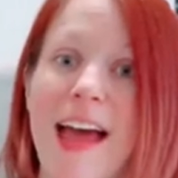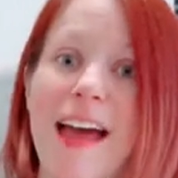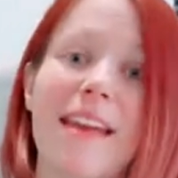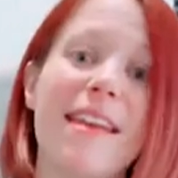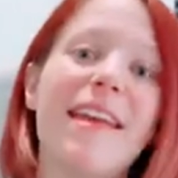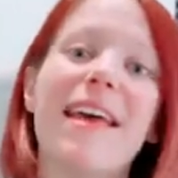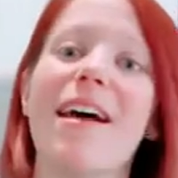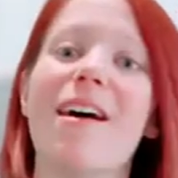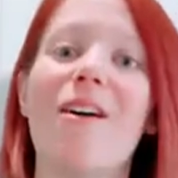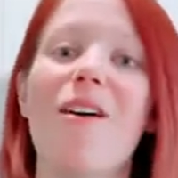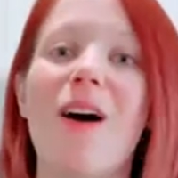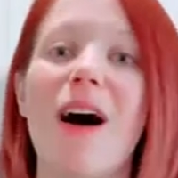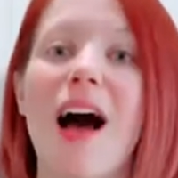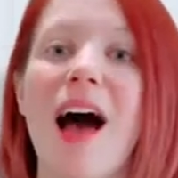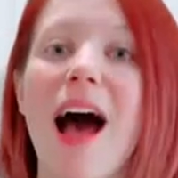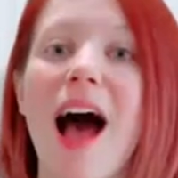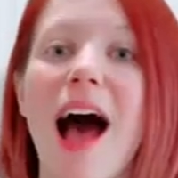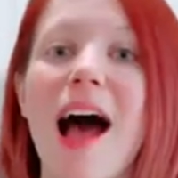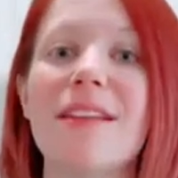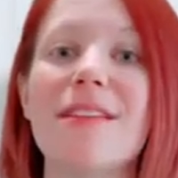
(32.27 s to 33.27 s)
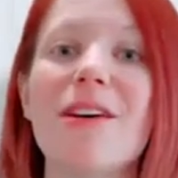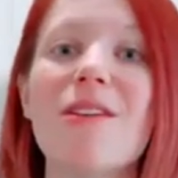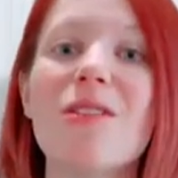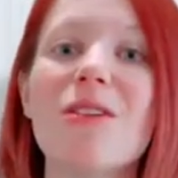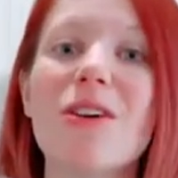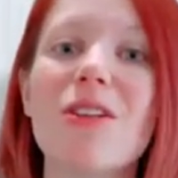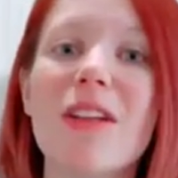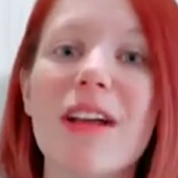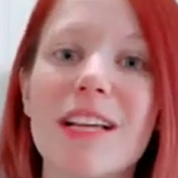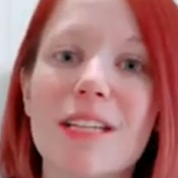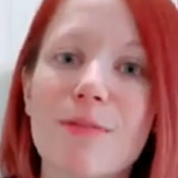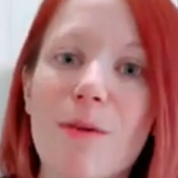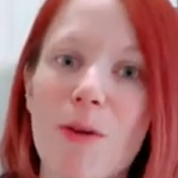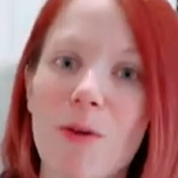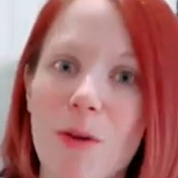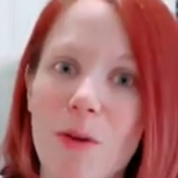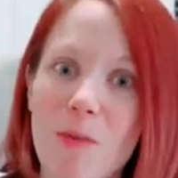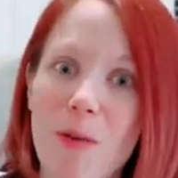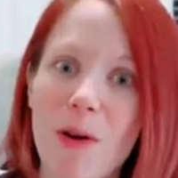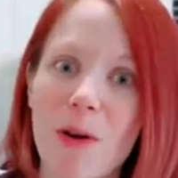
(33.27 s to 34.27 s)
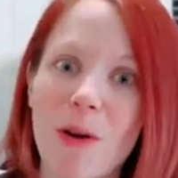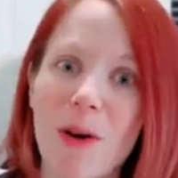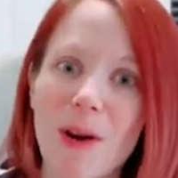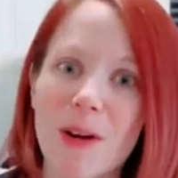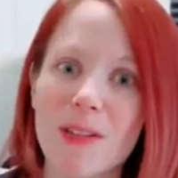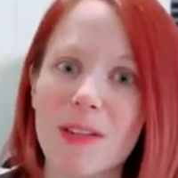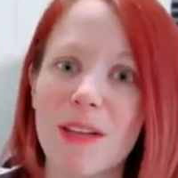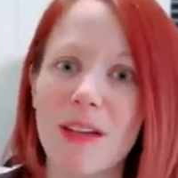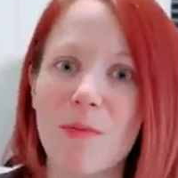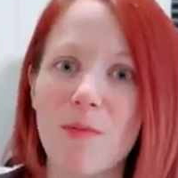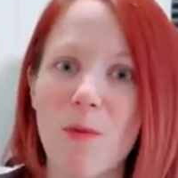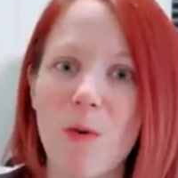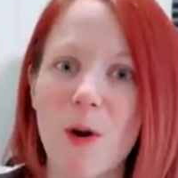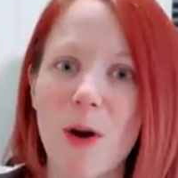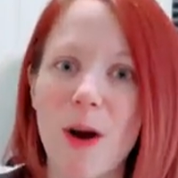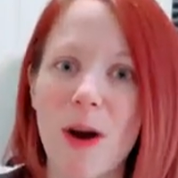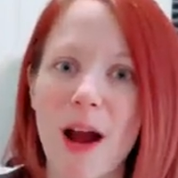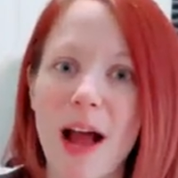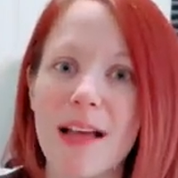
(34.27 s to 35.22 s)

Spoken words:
Now, I don't collect Pokemon cards anymore.